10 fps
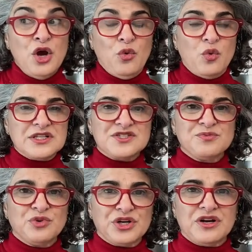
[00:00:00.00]
what's
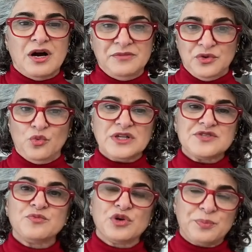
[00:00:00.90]
more common,
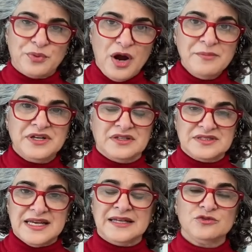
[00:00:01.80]
what's more
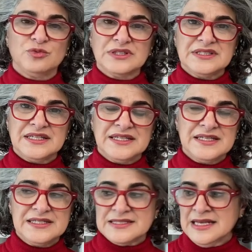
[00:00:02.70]
prominent, and what
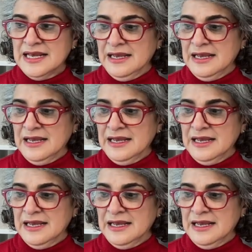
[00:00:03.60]
is